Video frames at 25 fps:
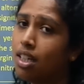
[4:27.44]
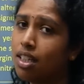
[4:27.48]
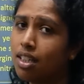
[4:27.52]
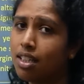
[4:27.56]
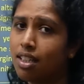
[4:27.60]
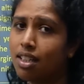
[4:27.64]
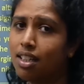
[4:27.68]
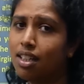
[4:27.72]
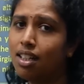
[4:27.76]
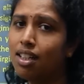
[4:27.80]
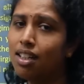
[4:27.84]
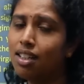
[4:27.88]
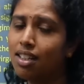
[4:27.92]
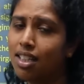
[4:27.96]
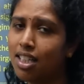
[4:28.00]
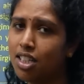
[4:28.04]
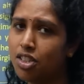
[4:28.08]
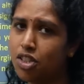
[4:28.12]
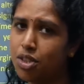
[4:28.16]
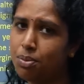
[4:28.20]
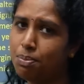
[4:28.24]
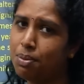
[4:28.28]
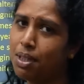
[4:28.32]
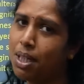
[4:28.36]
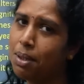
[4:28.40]
here there
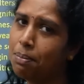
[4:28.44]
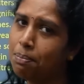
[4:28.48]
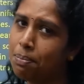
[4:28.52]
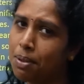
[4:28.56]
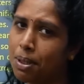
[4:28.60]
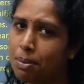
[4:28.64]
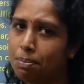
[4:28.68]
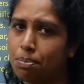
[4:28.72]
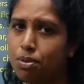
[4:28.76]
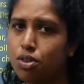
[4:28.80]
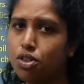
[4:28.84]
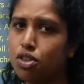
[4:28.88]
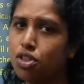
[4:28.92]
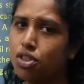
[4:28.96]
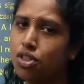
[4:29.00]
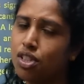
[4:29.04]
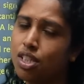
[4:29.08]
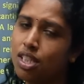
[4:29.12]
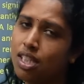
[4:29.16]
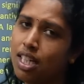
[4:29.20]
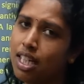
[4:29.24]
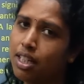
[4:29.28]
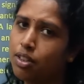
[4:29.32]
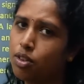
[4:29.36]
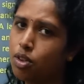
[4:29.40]
should be a preposition
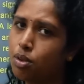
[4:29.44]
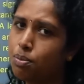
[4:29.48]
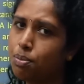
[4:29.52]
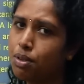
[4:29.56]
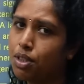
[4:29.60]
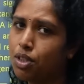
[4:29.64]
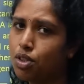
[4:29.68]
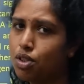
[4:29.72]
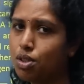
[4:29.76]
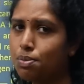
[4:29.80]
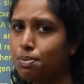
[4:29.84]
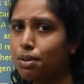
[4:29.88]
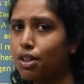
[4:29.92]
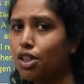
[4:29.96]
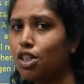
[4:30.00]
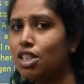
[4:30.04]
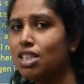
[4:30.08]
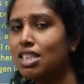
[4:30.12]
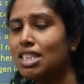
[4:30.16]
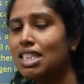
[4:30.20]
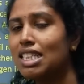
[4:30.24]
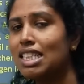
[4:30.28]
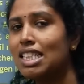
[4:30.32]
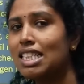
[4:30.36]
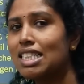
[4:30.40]
that could be used because
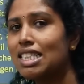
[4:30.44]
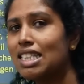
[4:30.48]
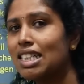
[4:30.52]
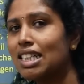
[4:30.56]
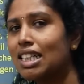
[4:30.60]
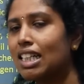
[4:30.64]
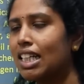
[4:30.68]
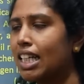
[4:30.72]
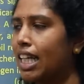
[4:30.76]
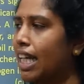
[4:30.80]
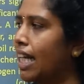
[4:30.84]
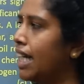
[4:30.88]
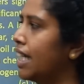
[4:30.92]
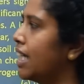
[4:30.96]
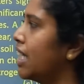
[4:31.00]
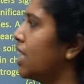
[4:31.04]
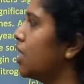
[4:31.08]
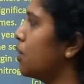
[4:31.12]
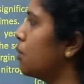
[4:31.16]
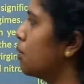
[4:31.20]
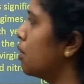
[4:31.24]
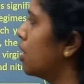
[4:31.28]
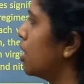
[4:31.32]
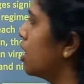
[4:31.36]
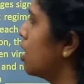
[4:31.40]
it needs a
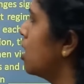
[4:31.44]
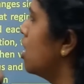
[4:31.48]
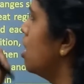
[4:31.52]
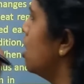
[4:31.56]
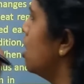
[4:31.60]
connecting word.